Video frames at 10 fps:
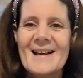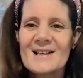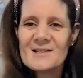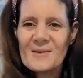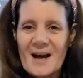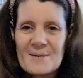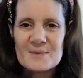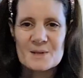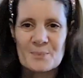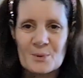So I'm
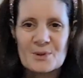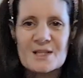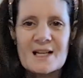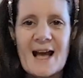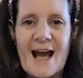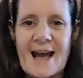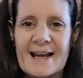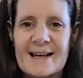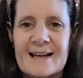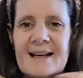sporting
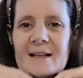a